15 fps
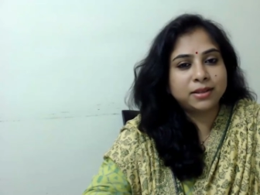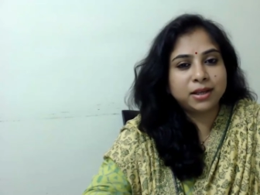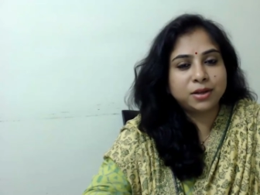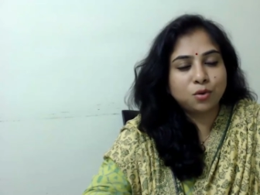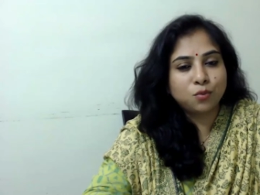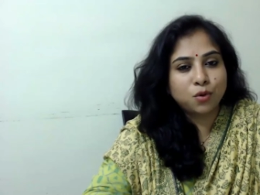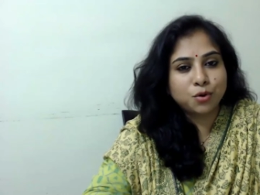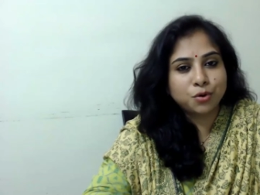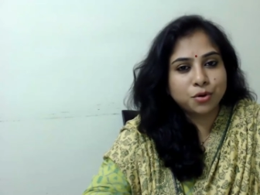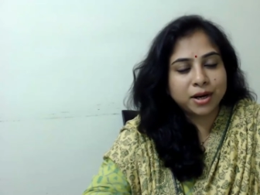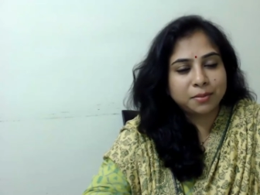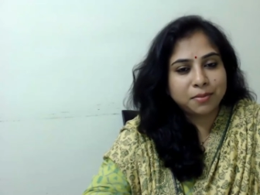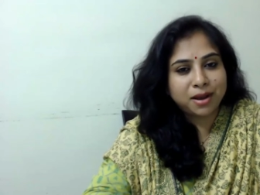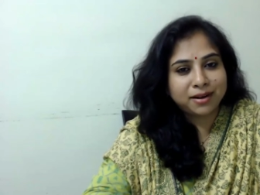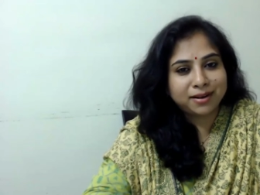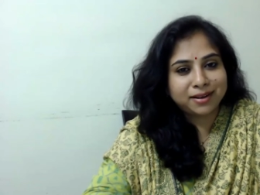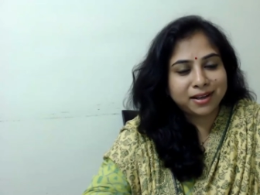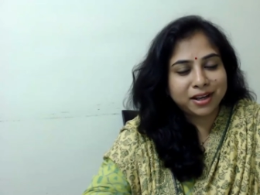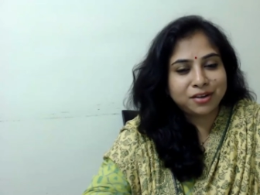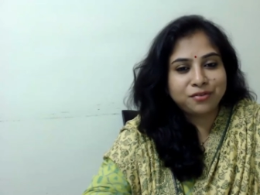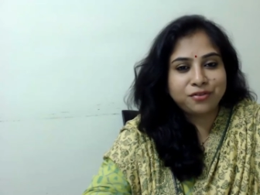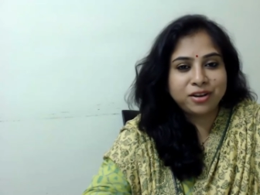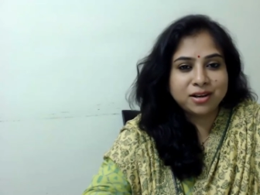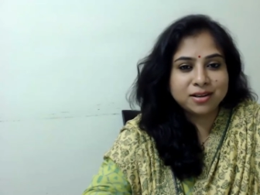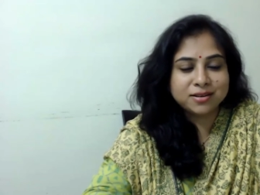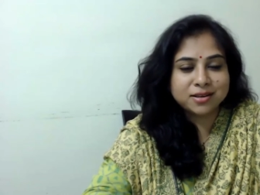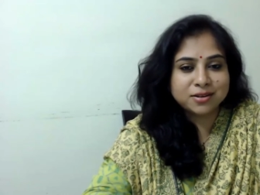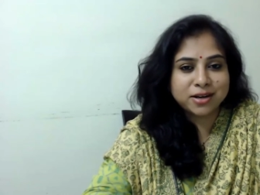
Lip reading: they don't want to get married. If Venus is